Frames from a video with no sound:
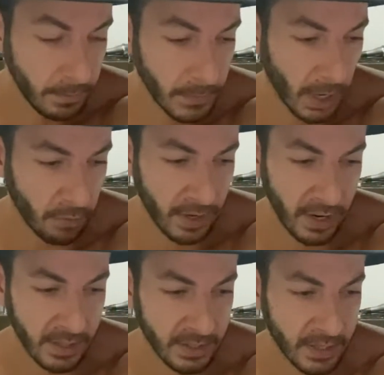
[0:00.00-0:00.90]
I
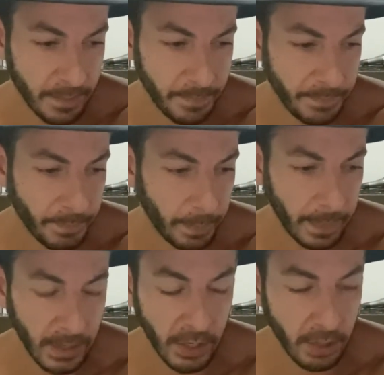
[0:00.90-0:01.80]
realized that,
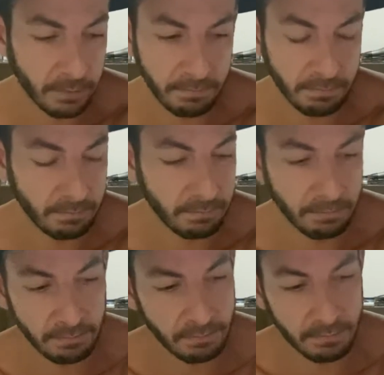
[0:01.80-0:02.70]
you know,
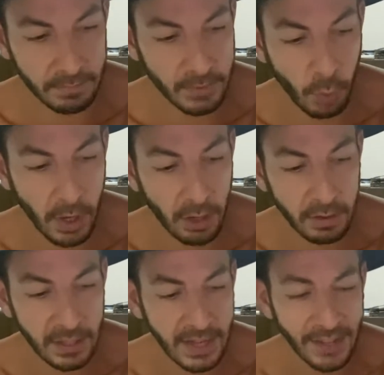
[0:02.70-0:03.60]
the world
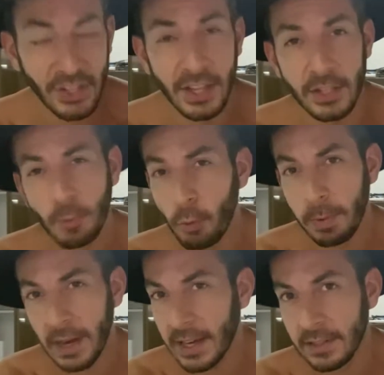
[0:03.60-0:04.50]
is actually a small
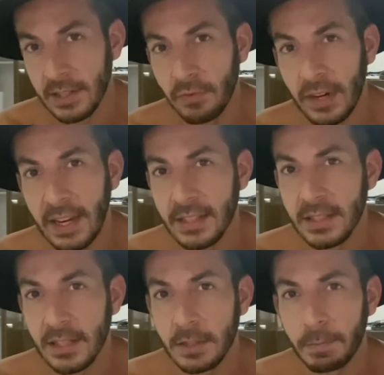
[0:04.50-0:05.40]
place. It really
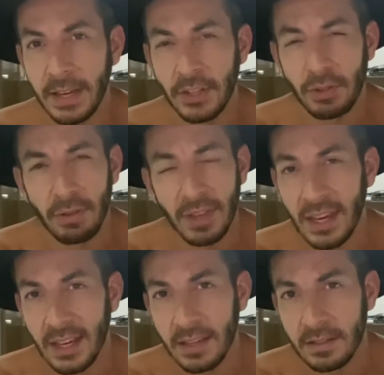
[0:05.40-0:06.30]
isn't as big as you think
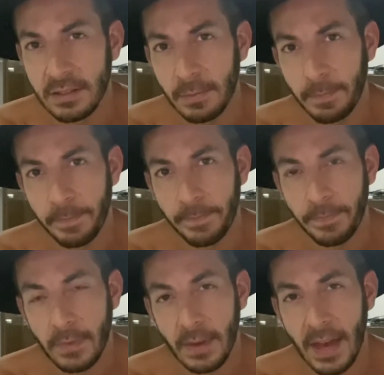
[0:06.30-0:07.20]
it is.
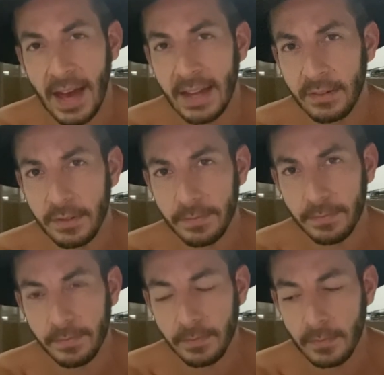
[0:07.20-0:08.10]
And
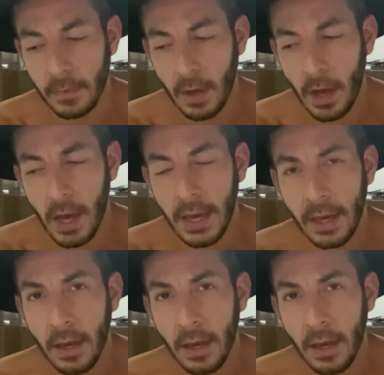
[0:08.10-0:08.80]
I